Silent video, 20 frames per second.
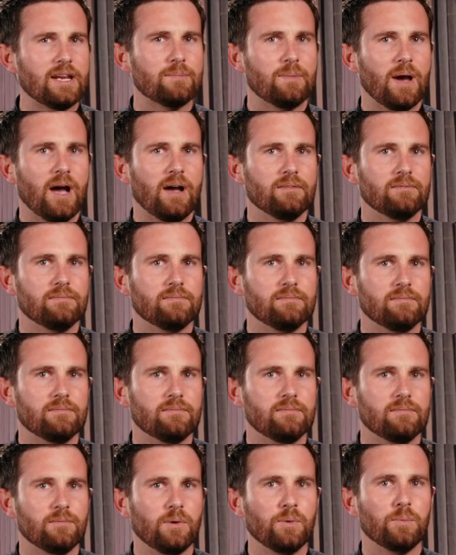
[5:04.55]
about
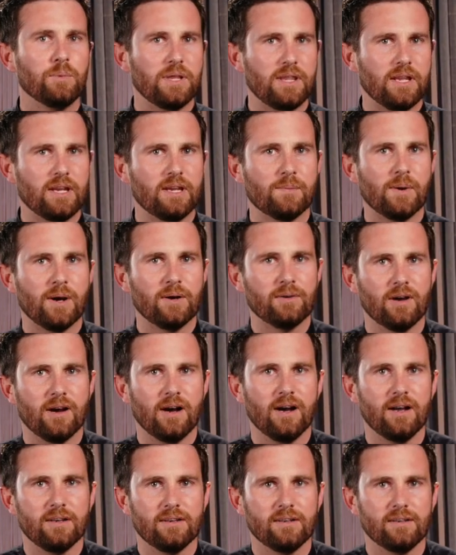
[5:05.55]
when we think about
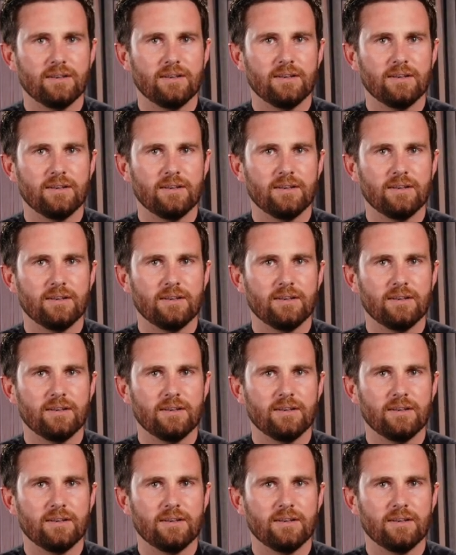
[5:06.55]
God.